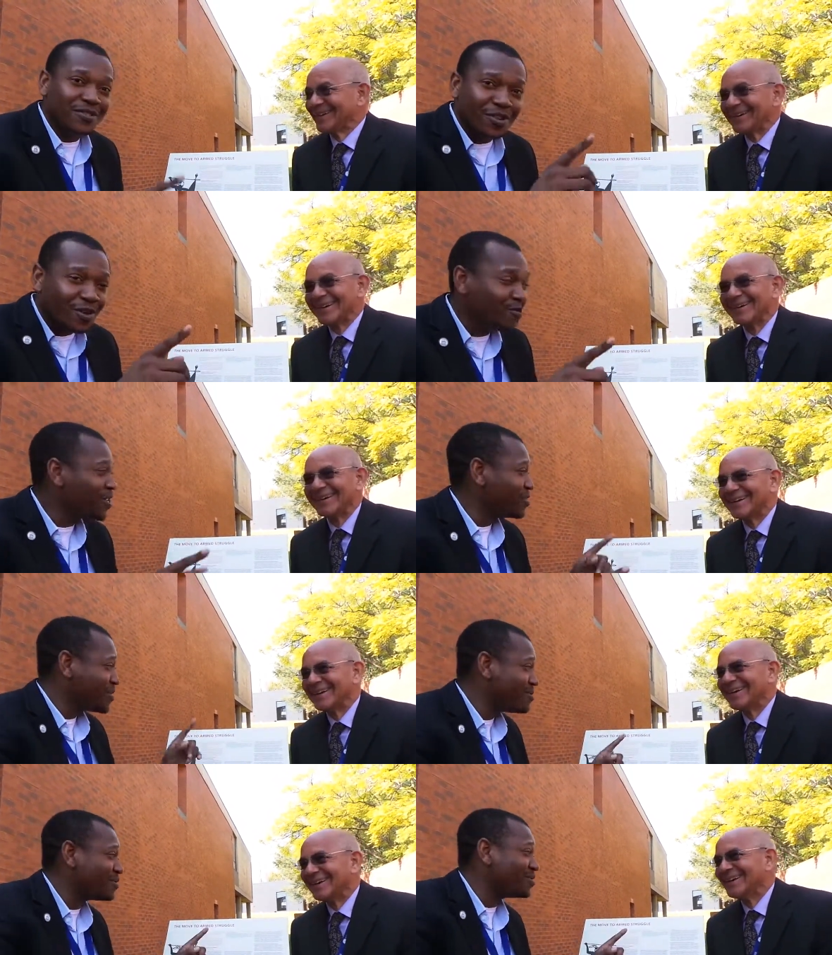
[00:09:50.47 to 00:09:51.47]
Speaker 1: you know which
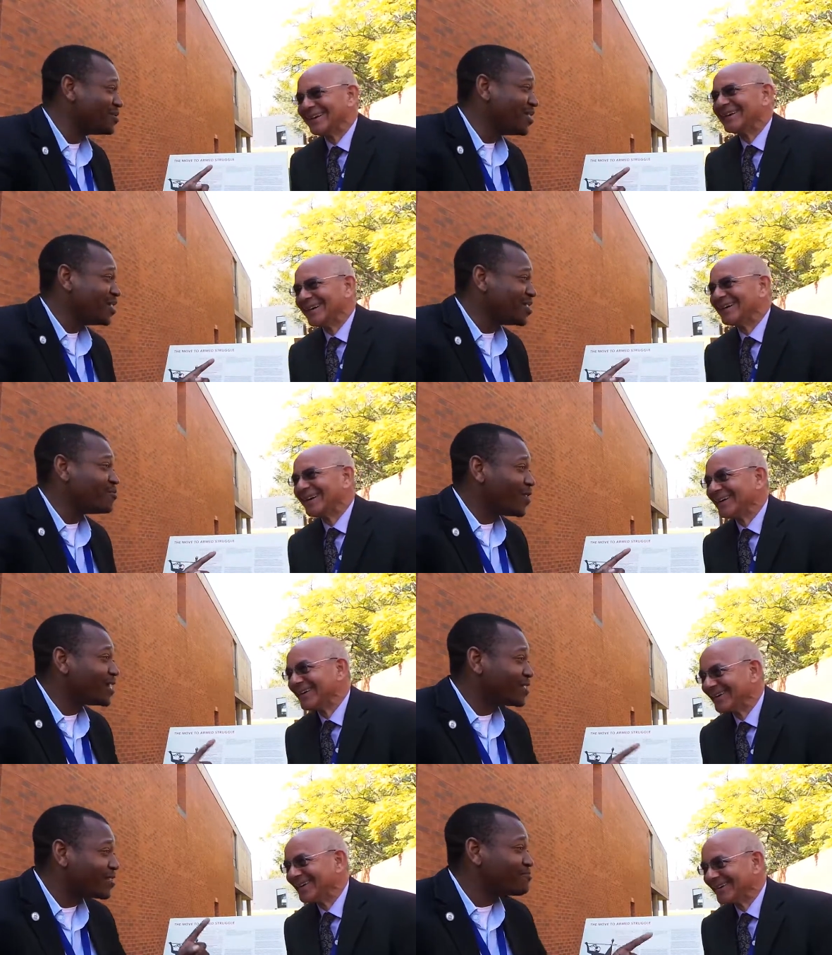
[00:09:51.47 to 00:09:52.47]
people you
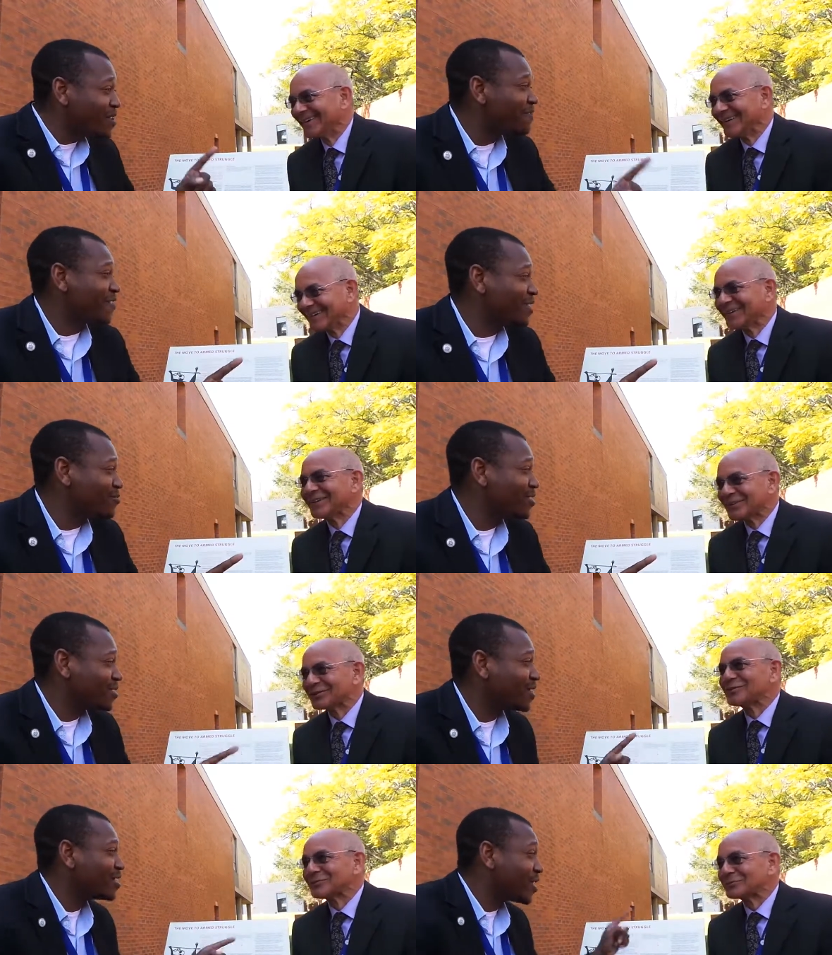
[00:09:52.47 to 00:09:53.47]
want to be friends with
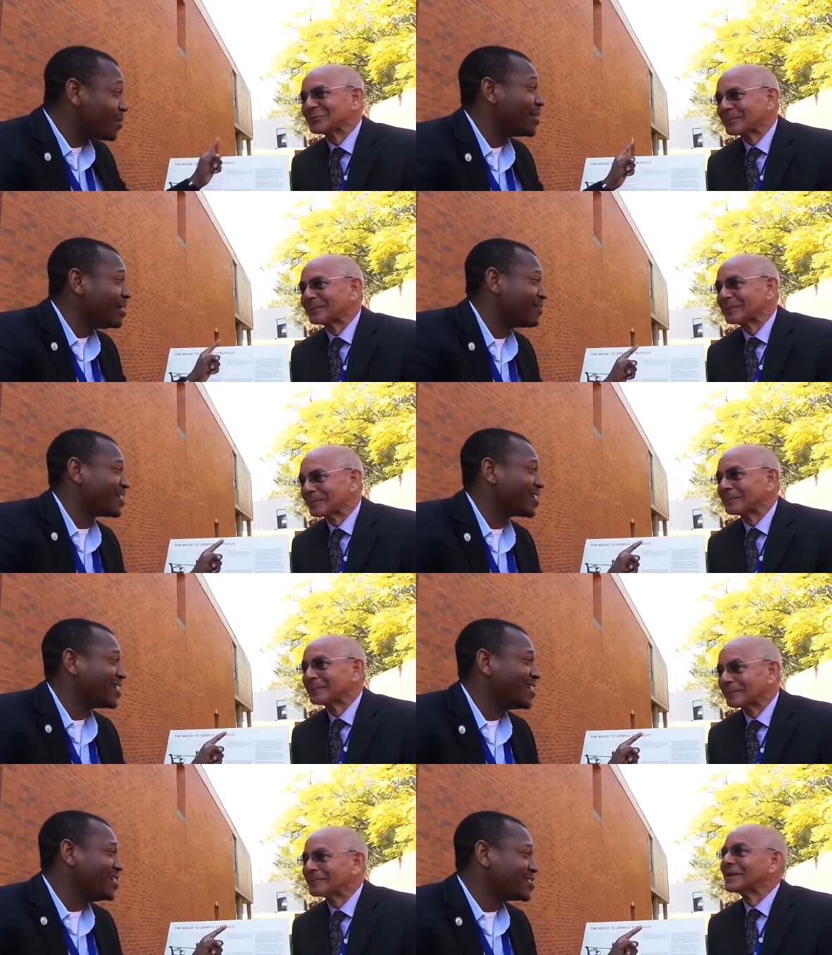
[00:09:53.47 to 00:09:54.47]
so that you can benefit
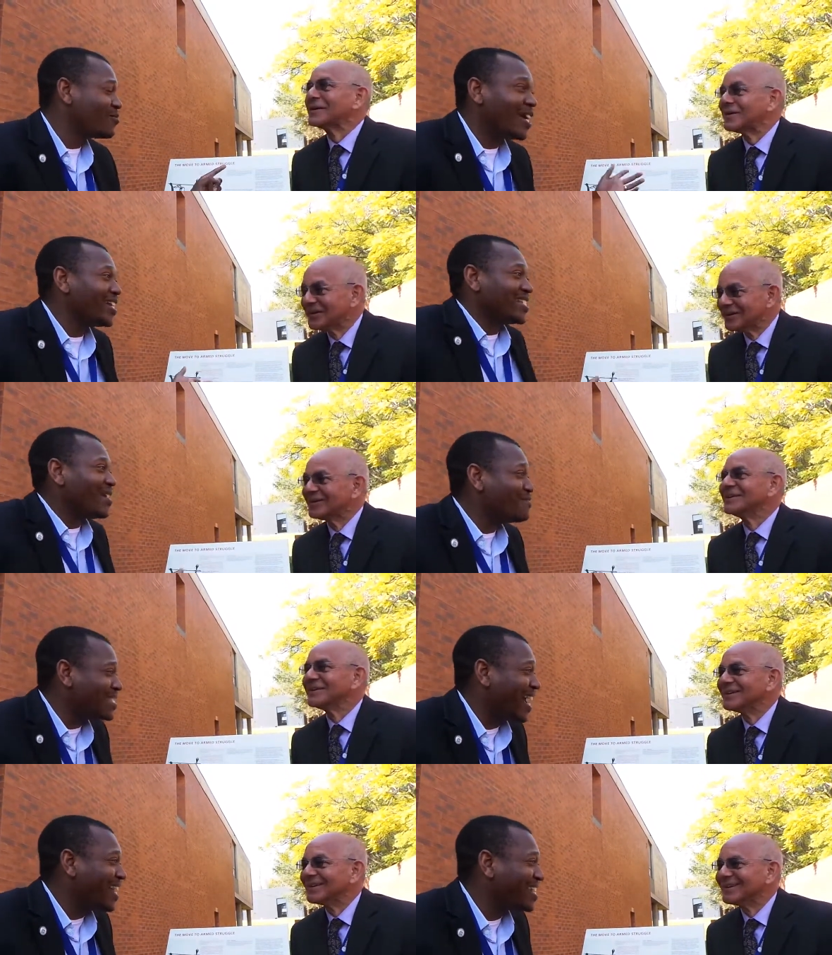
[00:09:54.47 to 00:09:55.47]
so we had the same
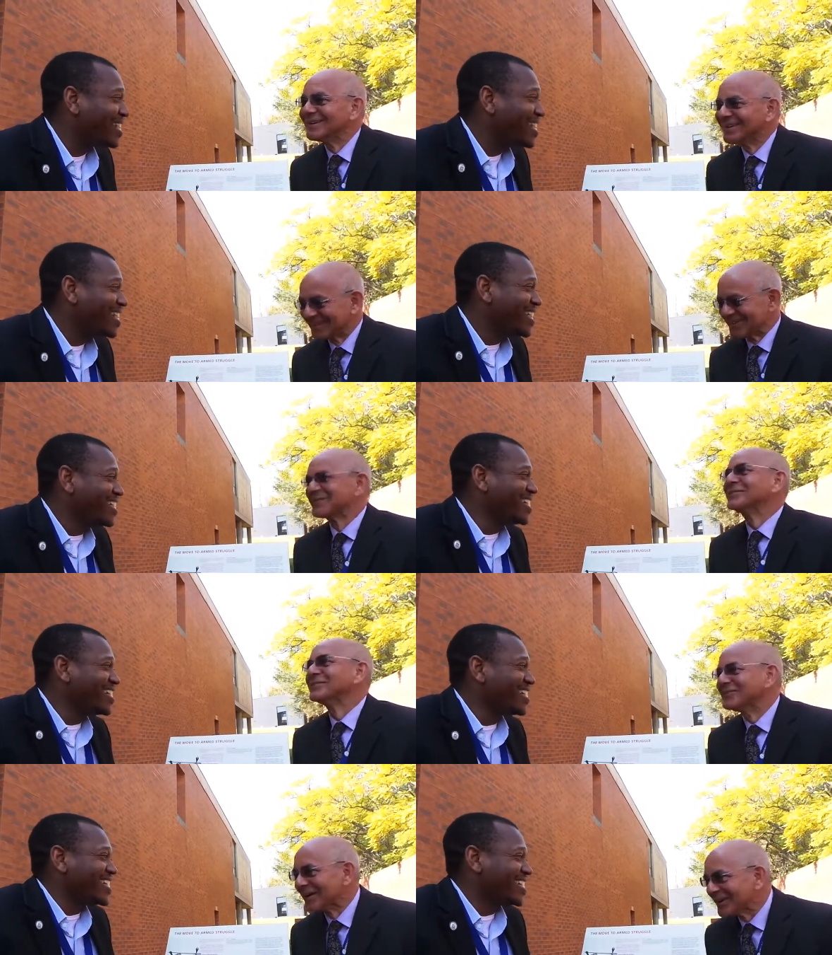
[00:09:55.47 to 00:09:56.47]
style
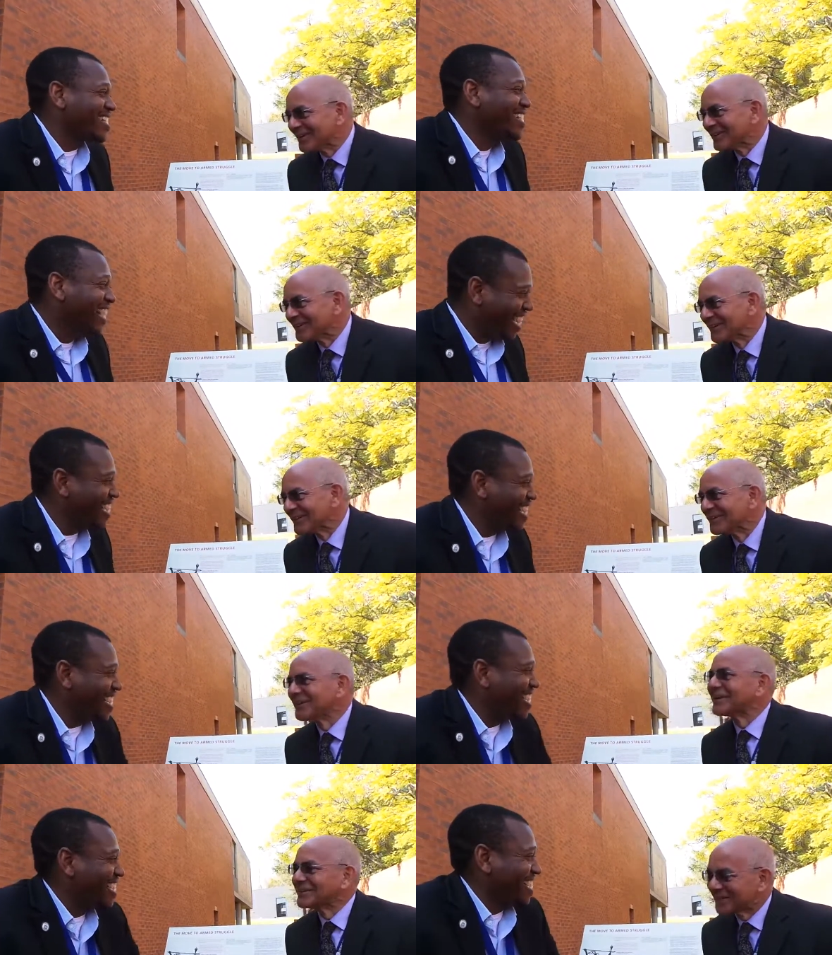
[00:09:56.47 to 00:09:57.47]
Speaker 2: very
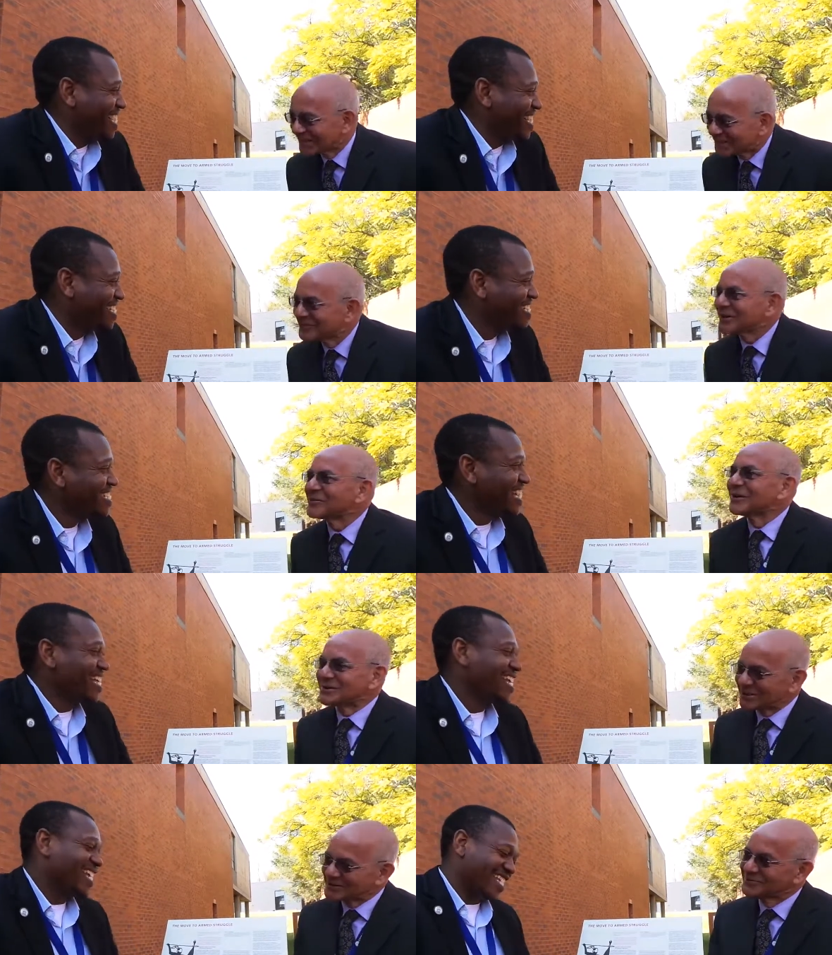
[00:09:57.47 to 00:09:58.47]
good thank you very much
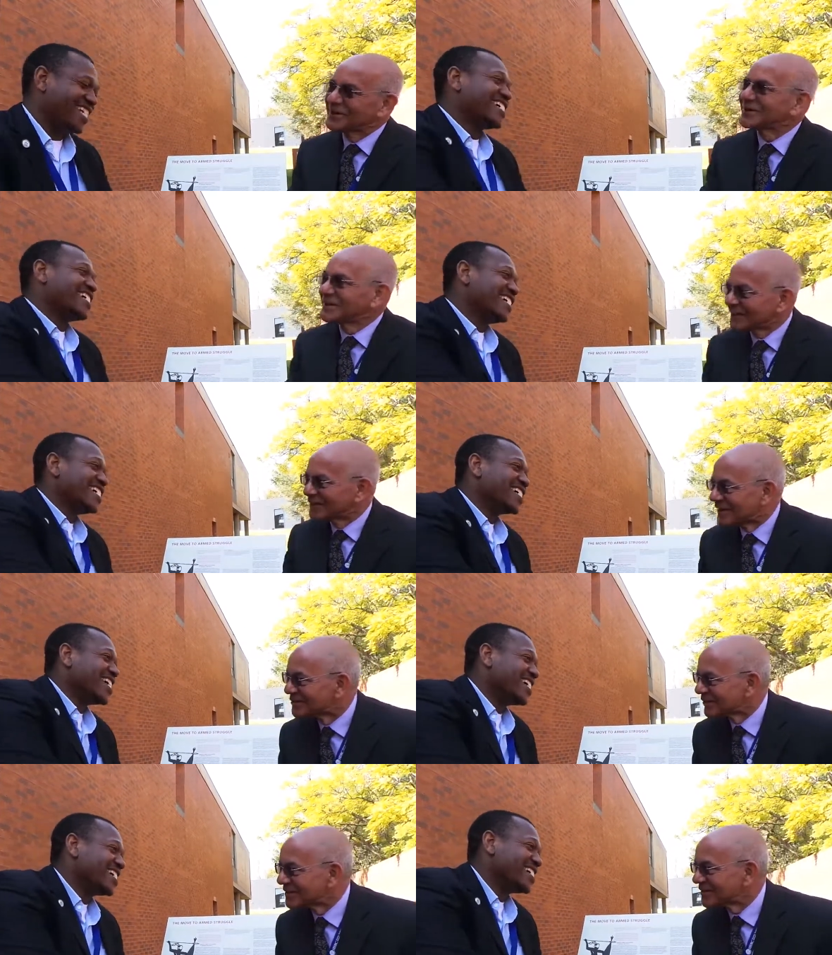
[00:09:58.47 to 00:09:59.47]
that's very
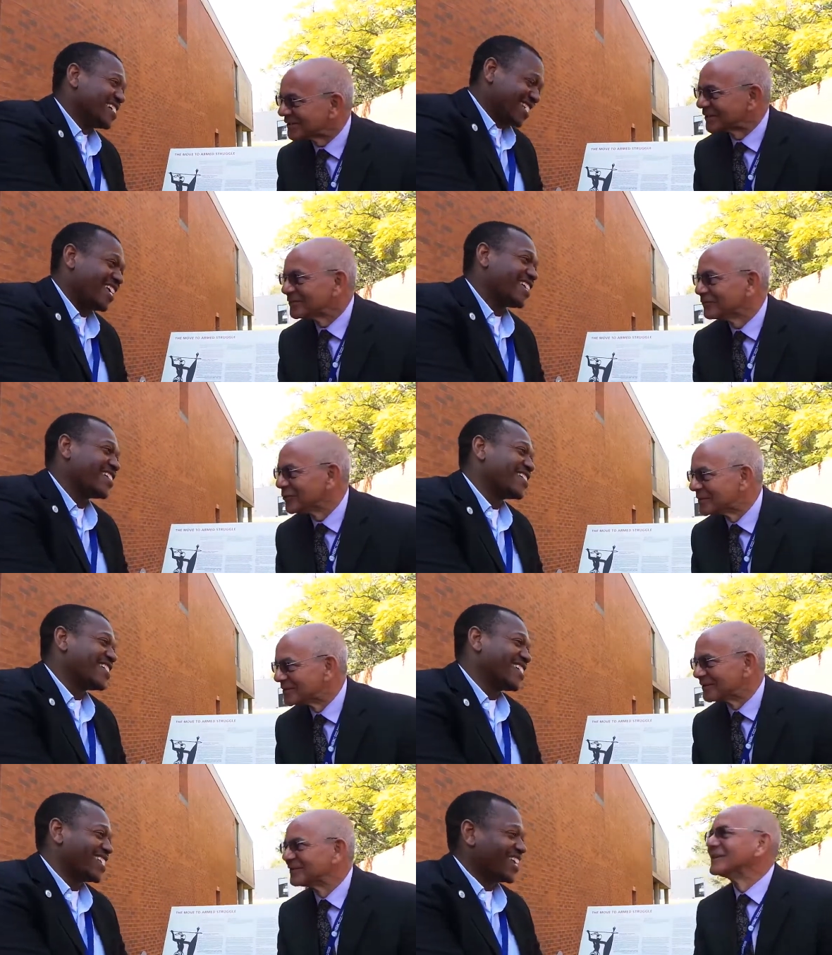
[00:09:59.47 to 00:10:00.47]
interesting and thank
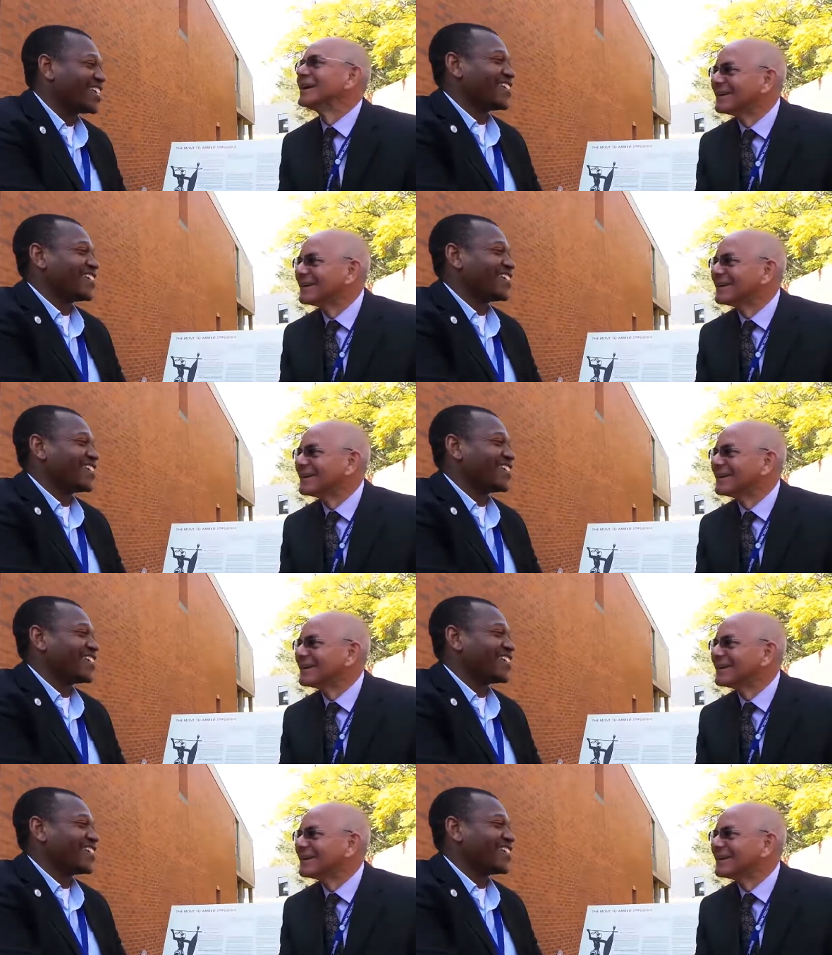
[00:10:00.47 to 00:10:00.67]
informative you. thank